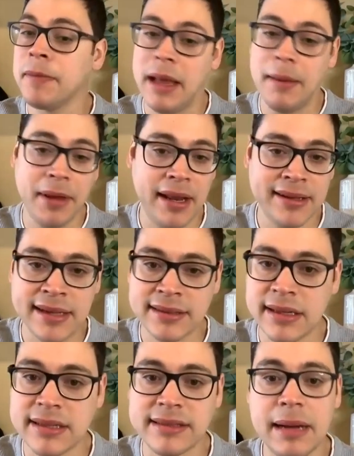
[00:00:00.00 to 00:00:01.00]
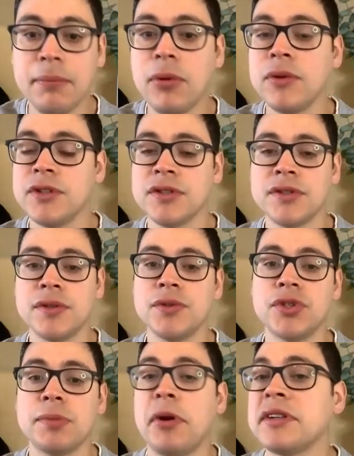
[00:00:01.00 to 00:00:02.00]
I mean, as an example, just to,
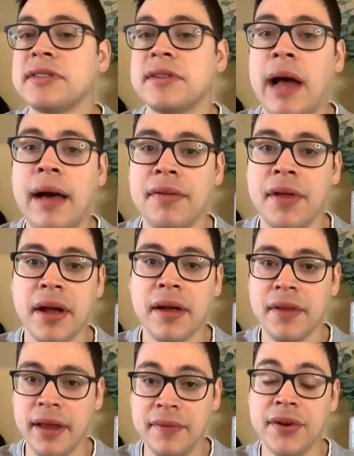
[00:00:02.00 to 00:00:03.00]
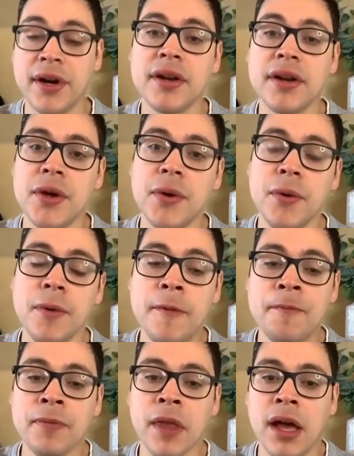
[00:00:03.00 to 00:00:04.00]
to processors out there that there are new
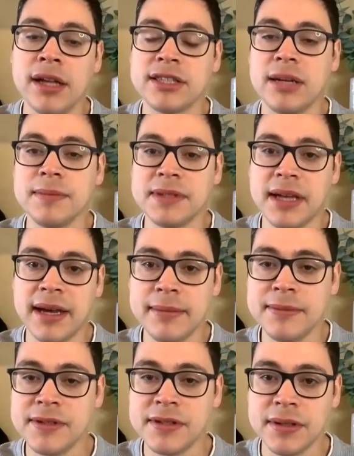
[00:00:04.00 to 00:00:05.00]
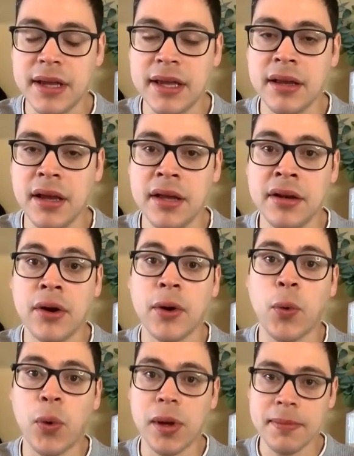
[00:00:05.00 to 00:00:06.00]
sometimes in, in our
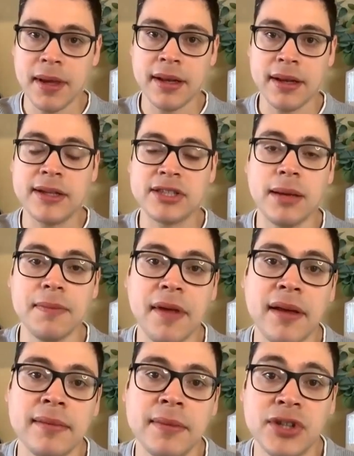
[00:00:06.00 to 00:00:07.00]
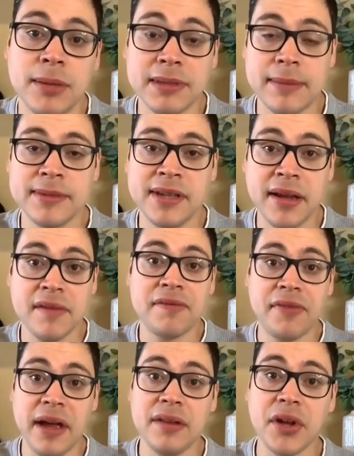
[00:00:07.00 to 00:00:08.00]
equipment, sometimes sometimes it can
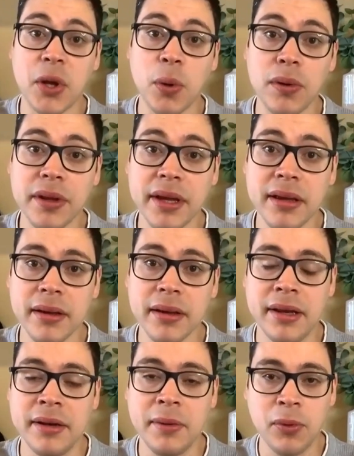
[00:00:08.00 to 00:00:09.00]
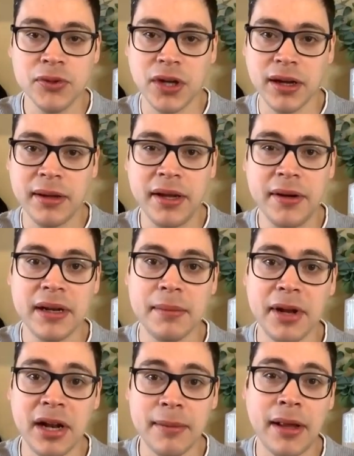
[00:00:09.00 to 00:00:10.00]
fail the cooling, and we'll talk here in a
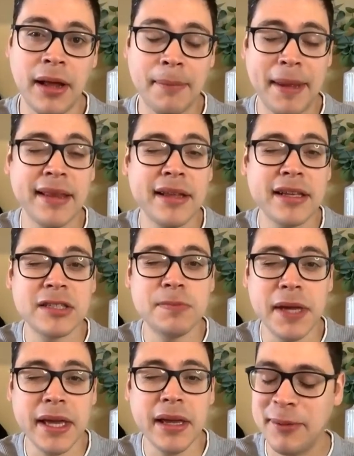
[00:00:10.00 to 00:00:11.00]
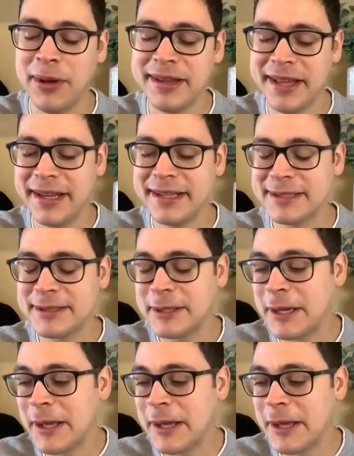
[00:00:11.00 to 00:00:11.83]
minute about appendix B or what that is.